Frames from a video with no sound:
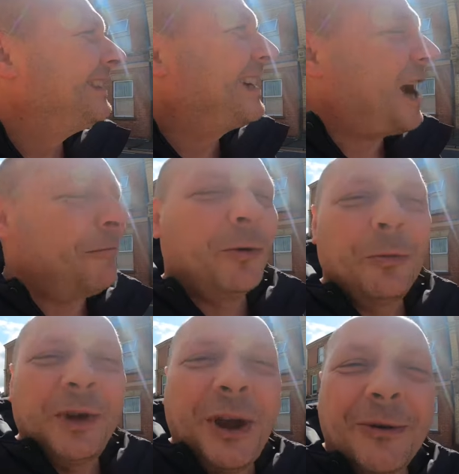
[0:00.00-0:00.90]
the camera
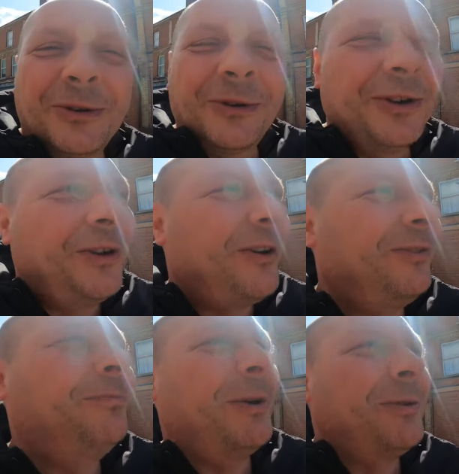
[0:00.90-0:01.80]
will be going on and
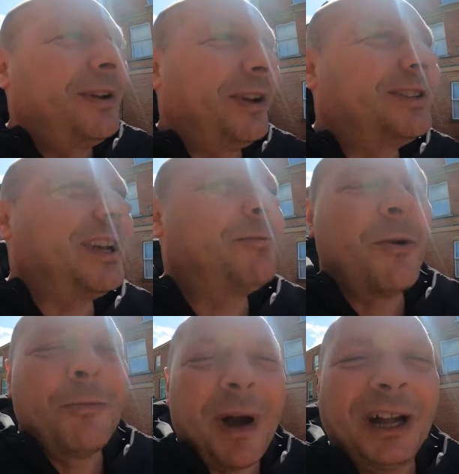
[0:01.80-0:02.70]
off, but we'll, like I say,
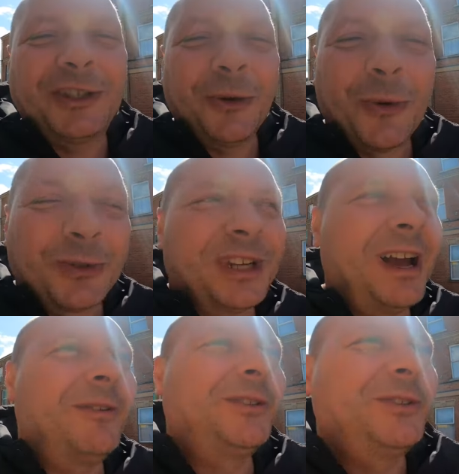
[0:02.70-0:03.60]
we'll patch it all
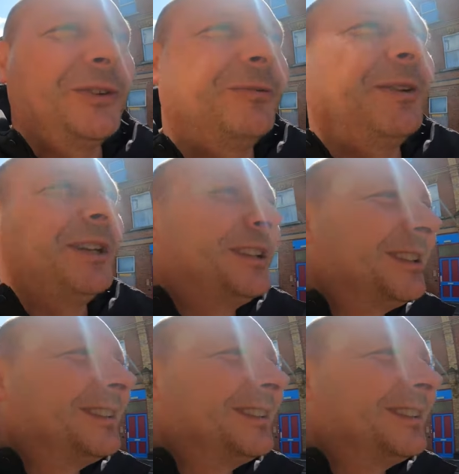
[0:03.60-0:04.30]
together, do you know what I mean?